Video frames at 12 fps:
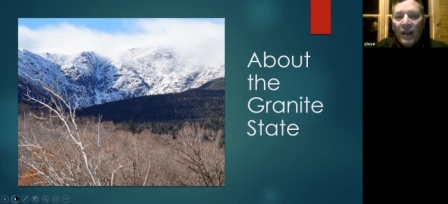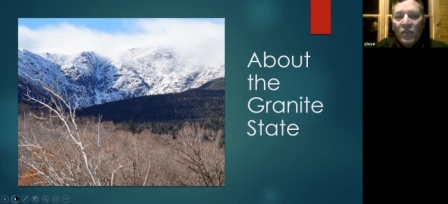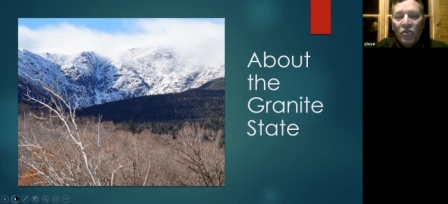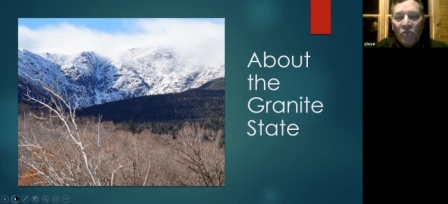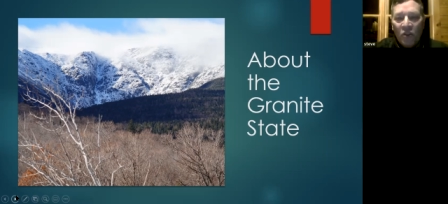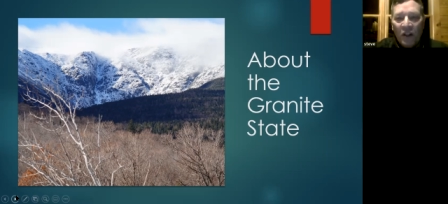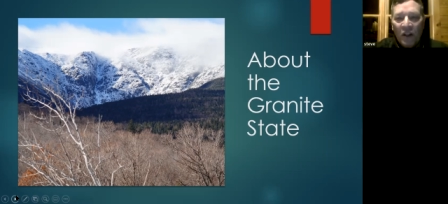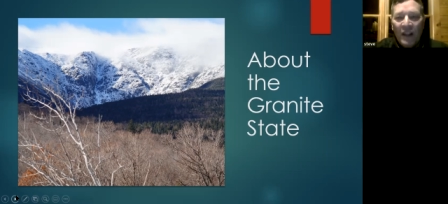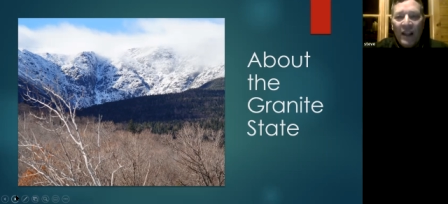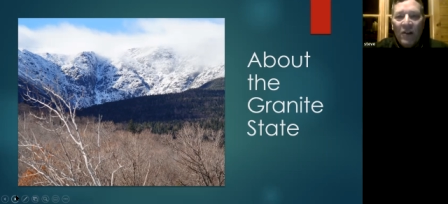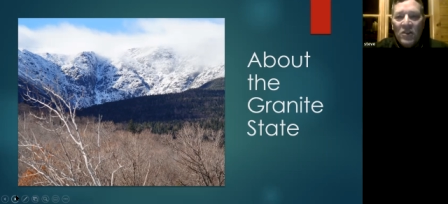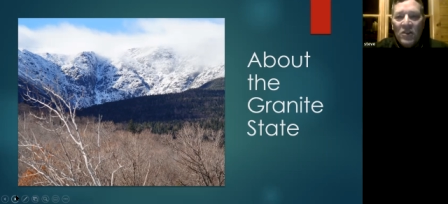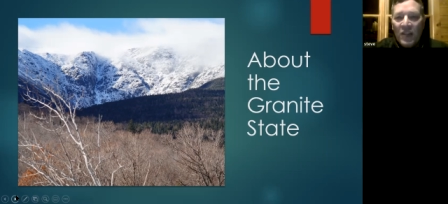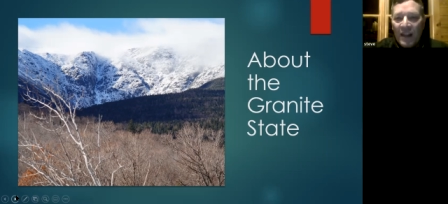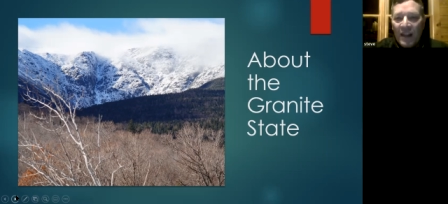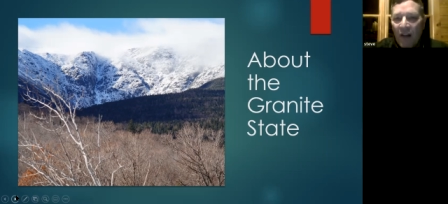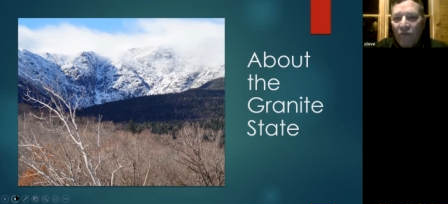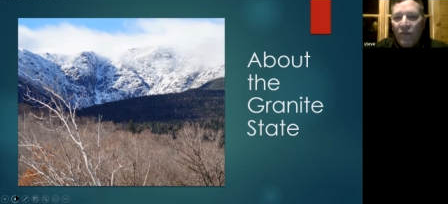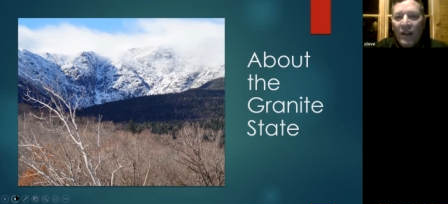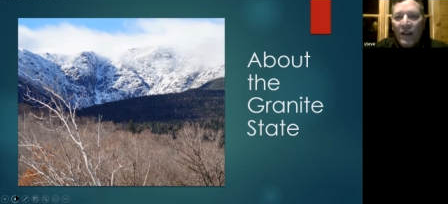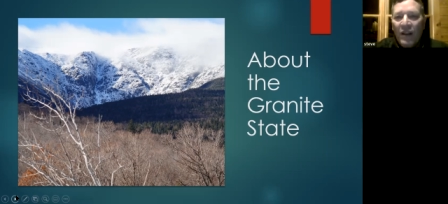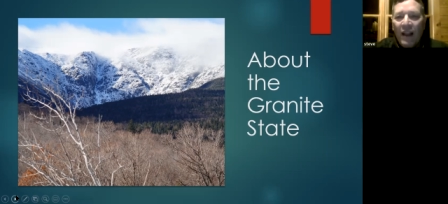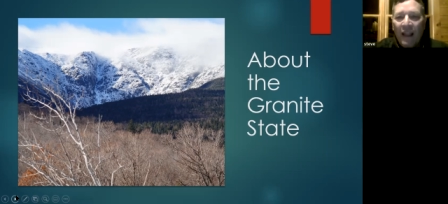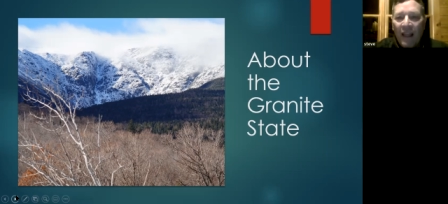certainly there is enough
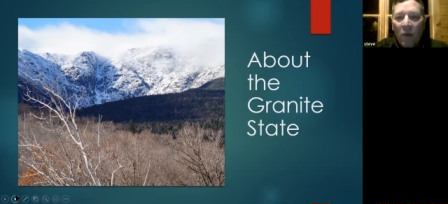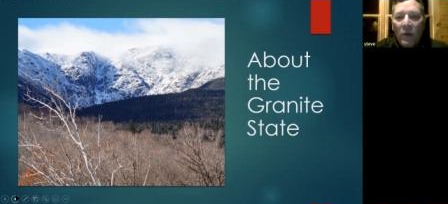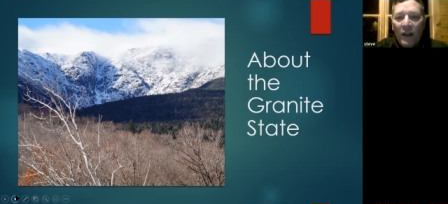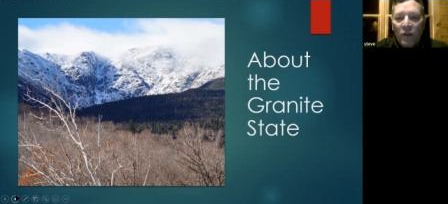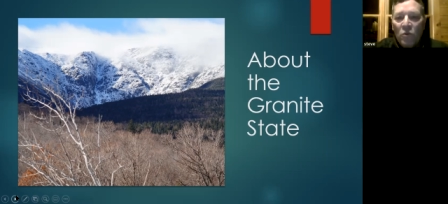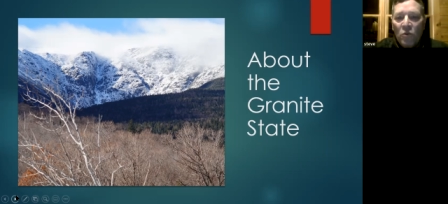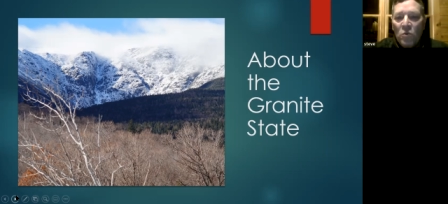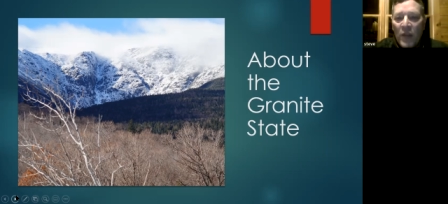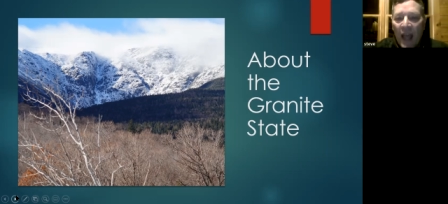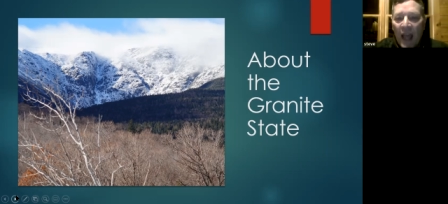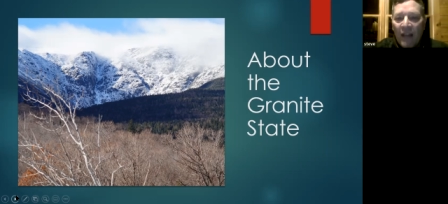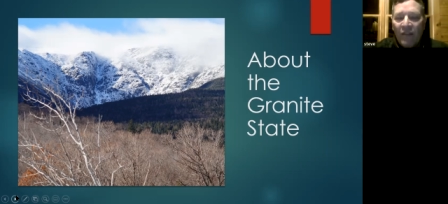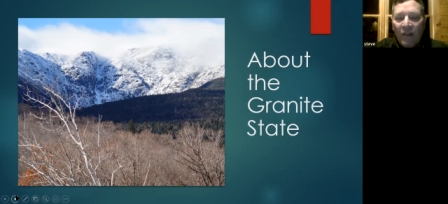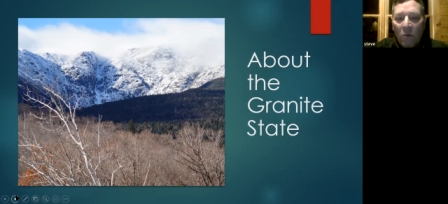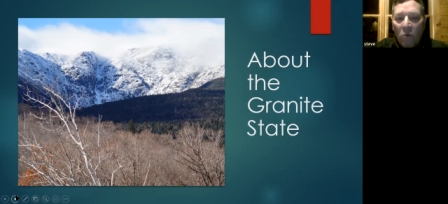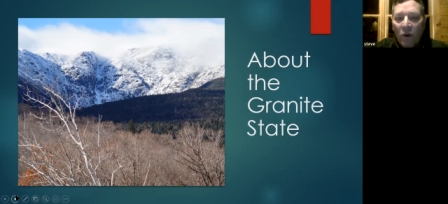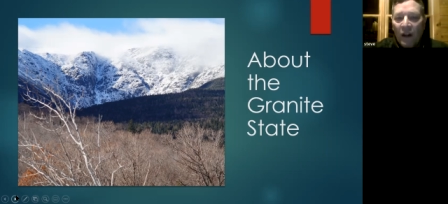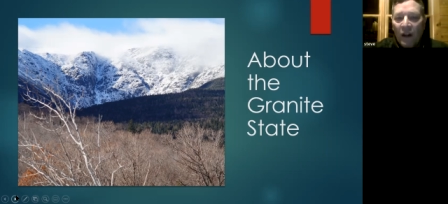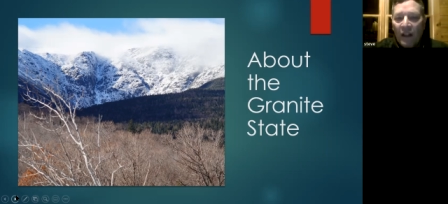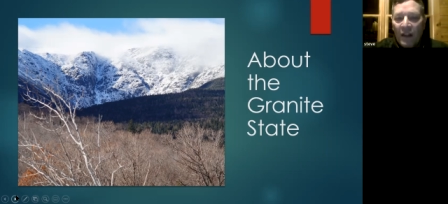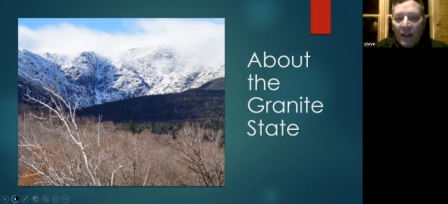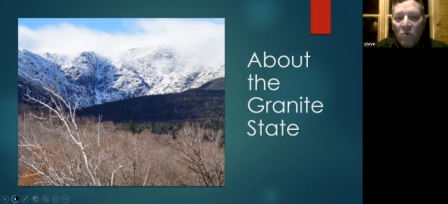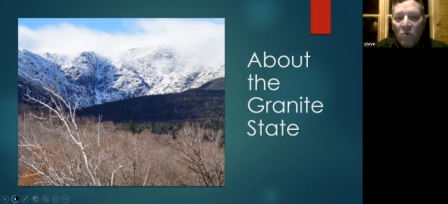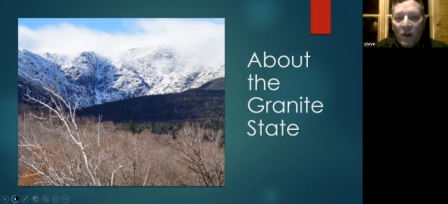that we do get some really,
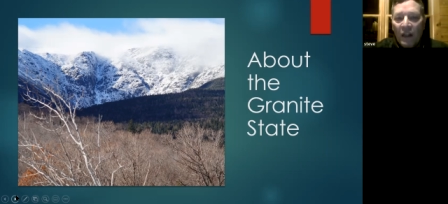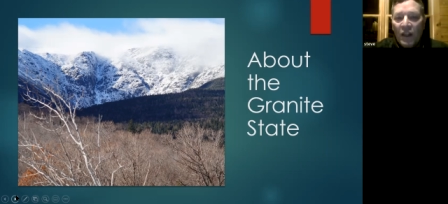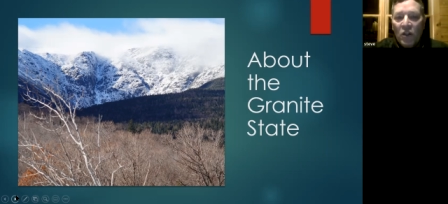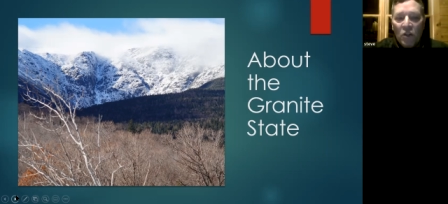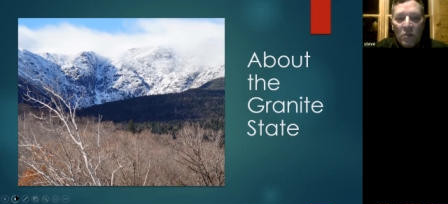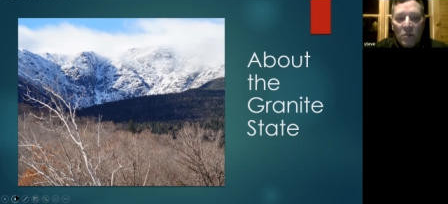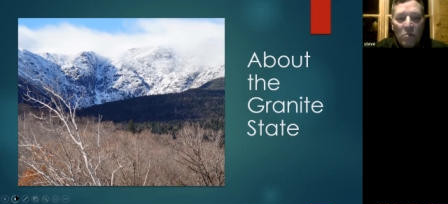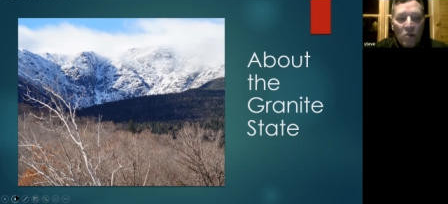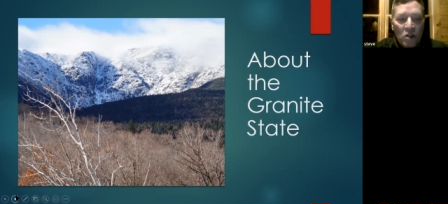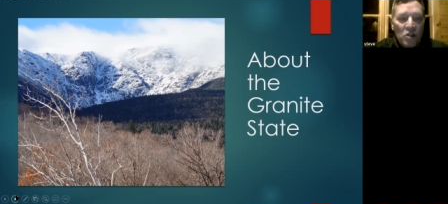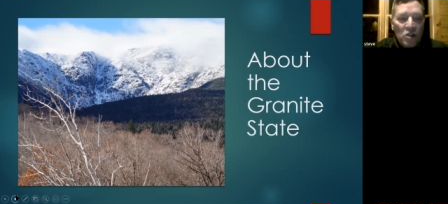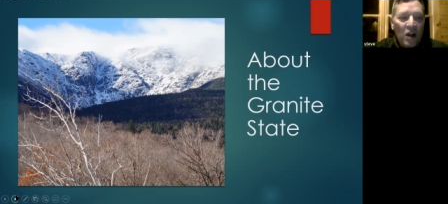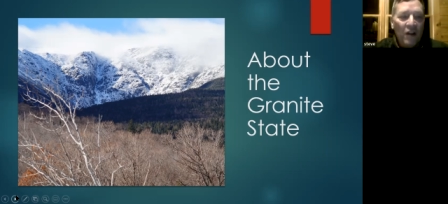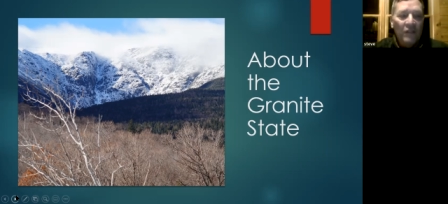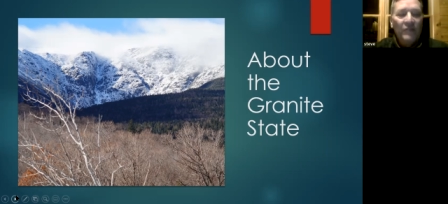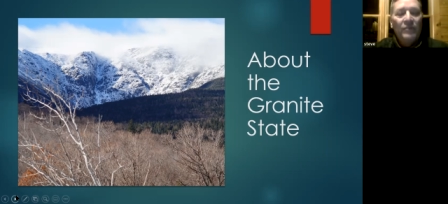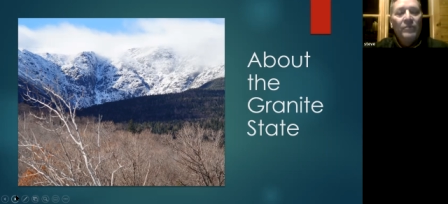really good brook trout.